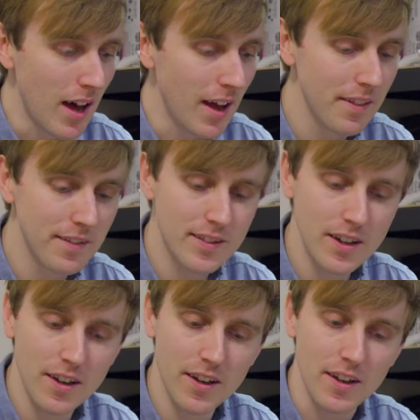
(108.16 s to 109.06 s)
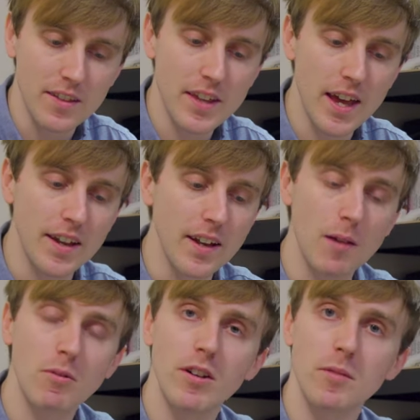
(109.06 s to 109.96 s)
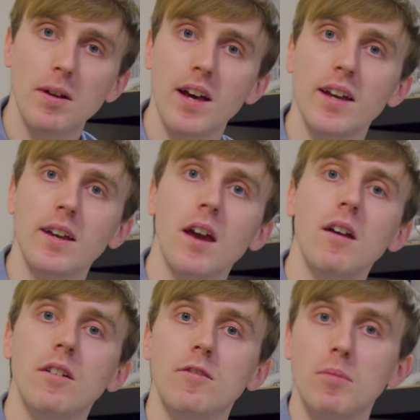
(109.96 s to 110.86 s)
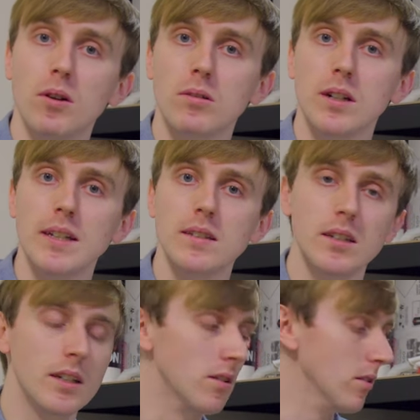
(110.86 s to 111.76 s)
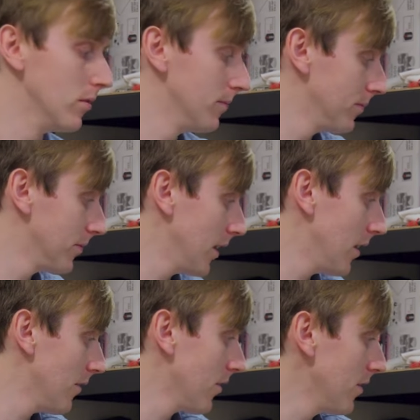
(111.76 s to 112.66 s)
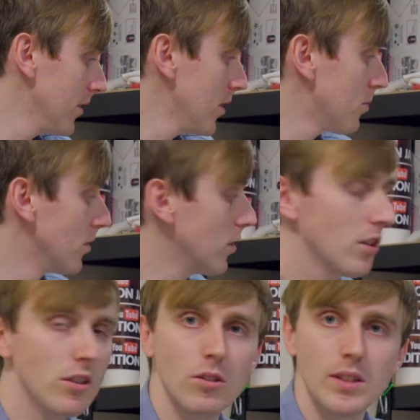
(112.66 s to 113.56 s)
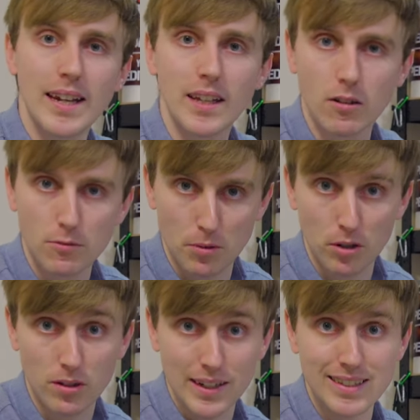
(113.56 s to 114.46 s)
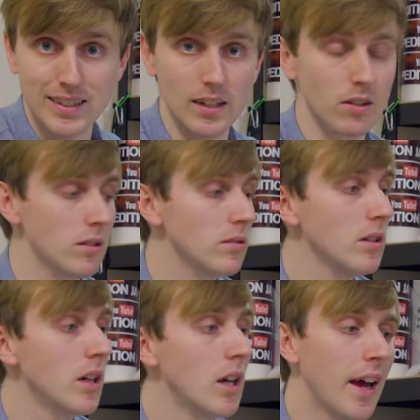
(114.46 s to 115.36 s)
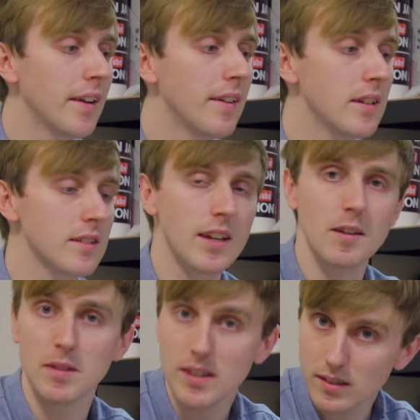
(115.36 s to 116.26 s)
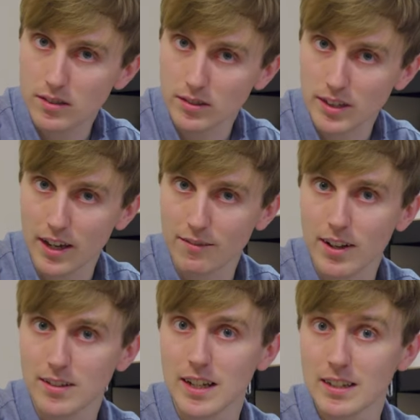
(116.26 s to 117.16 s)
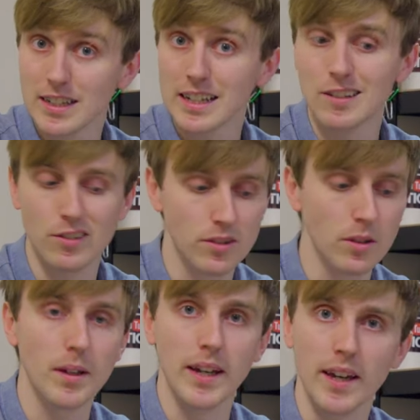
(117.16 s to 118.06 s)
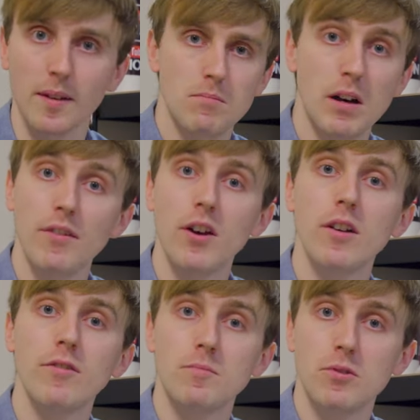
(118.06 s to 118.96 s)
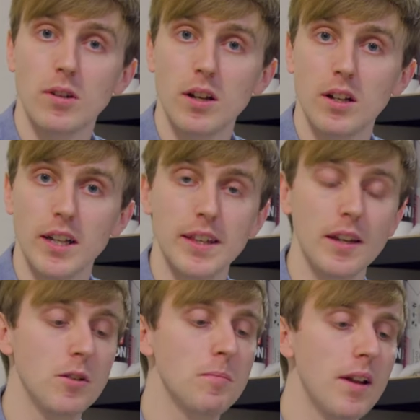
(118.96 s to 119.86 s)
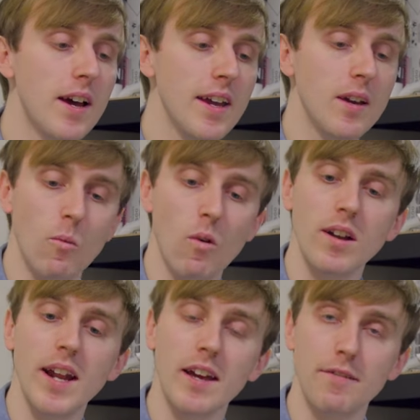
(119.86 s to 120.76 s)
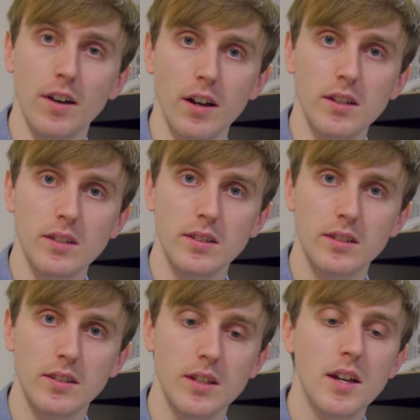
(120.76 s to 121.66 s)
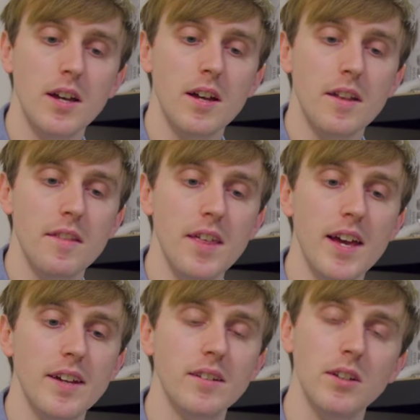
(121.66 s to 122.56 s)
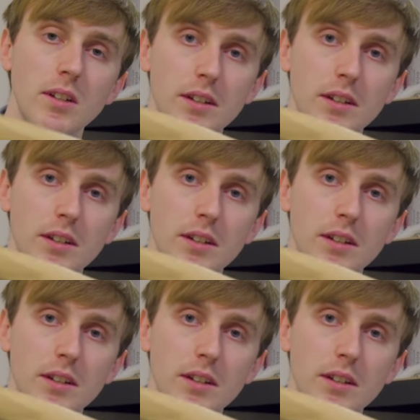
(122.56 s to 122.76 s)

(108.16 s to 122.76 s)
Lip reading: And then I'm going to apply a coat of boiled linseed oil. Now I've got this one, you can use any old boiled linseed oil, and it's taken me this long to get around to actually doing it. But I've heard from Paul Kirtley that you apply one layer first, then you